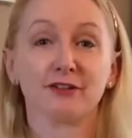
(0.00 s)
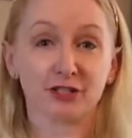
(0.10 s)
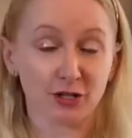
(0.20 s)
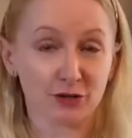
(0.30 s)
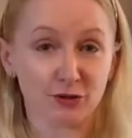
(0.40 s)

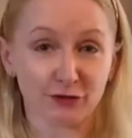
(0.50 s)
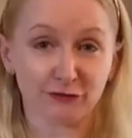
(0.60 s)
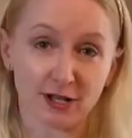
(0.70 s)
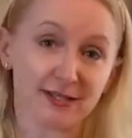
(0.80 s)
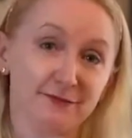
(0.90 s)
two good
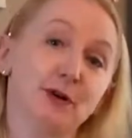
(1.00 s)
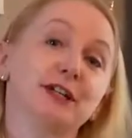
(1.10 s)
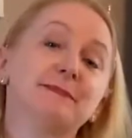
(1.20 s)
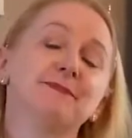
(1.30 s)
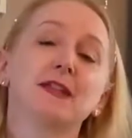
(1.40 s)
friends of
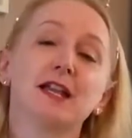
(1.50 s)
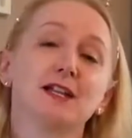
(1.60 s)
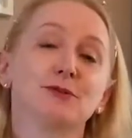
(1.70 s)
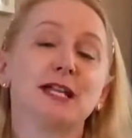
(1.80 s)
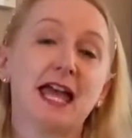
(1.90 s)
mine
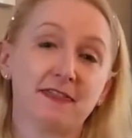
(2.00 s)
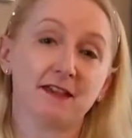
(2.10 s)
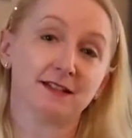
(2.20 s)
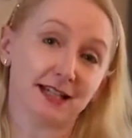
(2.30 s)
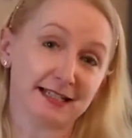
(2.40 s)
called Heather
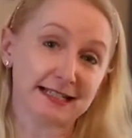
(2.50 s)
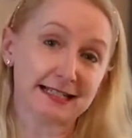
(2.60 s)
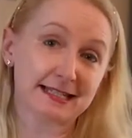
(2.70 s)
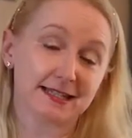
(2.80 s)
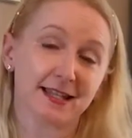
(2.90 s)
and
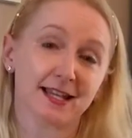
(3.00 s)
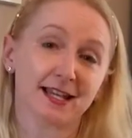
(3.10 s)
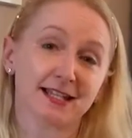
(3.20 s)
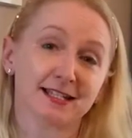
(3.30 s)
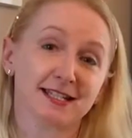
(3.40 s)
Alex.
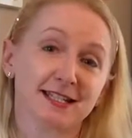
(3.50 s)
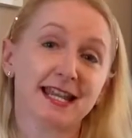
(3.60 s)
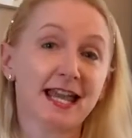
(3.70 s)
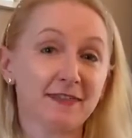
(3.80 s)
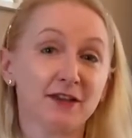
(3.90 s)
And
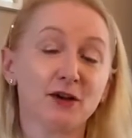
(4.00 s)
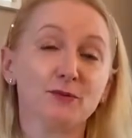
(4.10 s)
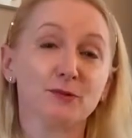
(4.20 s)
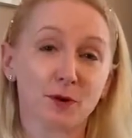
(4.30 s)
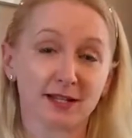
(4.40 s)
Heather I
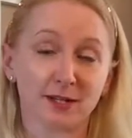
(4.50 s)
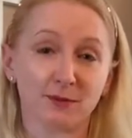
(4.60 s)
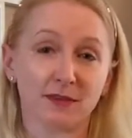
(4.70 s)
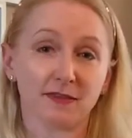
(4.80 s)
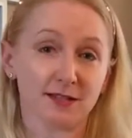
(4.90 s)
was working with
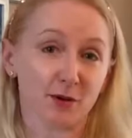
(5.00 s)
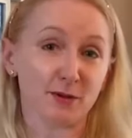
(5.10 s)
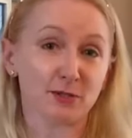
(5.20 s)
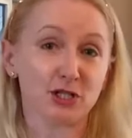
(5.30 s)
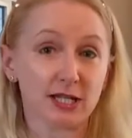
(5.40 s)
at the time,
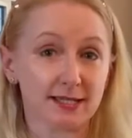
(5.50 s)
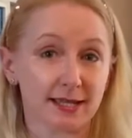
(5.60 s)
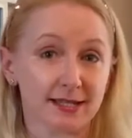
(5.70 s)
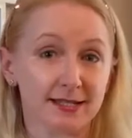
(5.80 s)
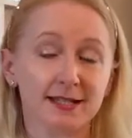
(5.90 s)
and she
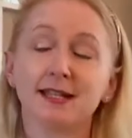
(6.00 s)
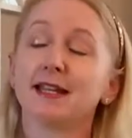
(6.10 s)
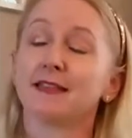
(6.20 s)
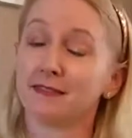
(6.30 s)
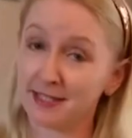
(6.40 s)
said,
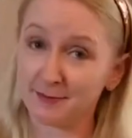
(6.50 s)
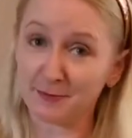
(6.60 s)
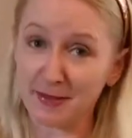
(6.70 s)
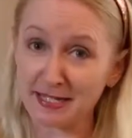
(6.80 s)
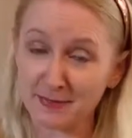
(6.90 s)
this was
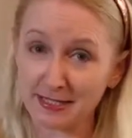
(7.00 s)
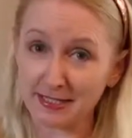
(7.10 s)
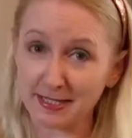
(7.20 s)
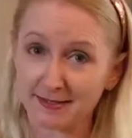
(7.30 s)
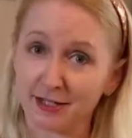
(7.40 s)
many, many
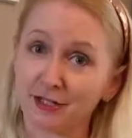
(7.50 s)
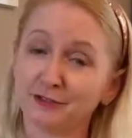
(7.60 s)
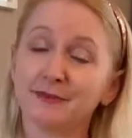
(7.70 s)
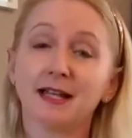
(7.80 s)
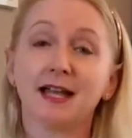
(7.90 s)
years ago,
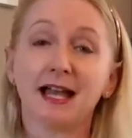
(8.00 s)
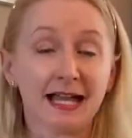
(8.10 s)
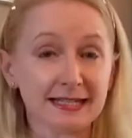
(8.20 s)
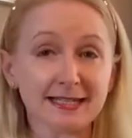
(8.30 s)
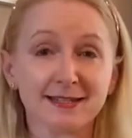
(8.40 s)

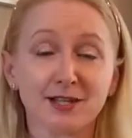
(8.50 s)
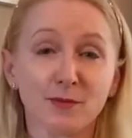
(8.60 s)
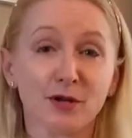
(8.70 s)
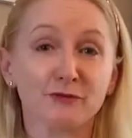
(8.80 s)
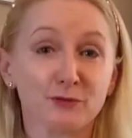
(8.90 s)
Alex has come
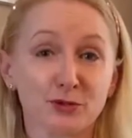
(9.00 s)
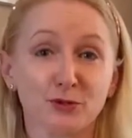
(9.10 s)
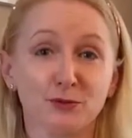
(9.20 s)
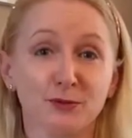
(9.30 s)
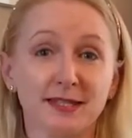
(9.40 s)
home from
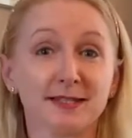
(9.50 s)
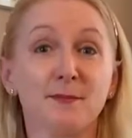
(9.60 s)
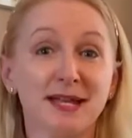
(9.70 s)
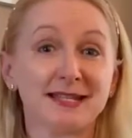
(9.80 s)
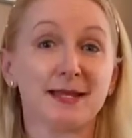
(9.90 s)
school with this
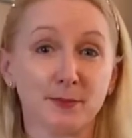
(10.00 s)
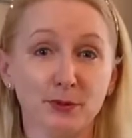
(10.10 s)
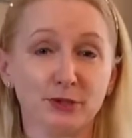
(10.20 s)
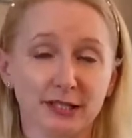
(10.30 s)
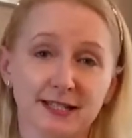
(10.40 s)
amazing
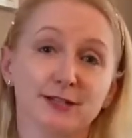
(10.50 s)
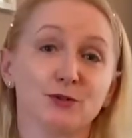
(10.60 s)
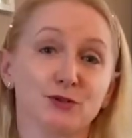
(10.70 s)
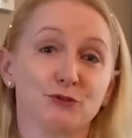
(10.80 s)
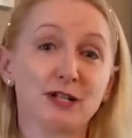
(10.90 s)
book that he's got
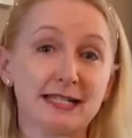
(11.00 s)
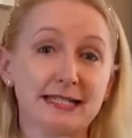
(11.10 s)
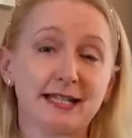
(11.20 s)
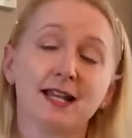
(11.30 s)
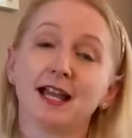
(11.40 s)
to read.
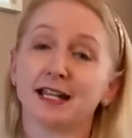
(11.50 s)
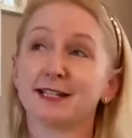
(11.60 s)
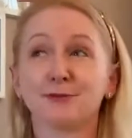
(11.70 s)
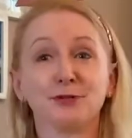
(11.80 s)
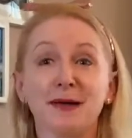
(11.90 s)
And it's
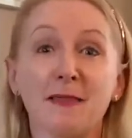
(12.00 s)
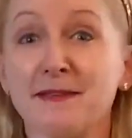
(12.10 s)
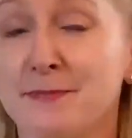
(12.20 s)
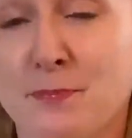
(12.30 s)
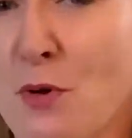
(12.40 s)
all about this
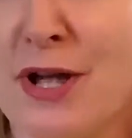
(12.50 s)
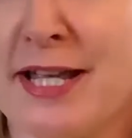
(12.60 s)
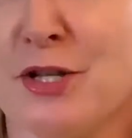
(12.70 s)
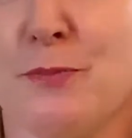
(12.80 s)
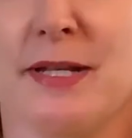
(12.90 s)

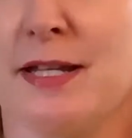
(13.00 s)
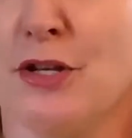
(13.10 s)
boy who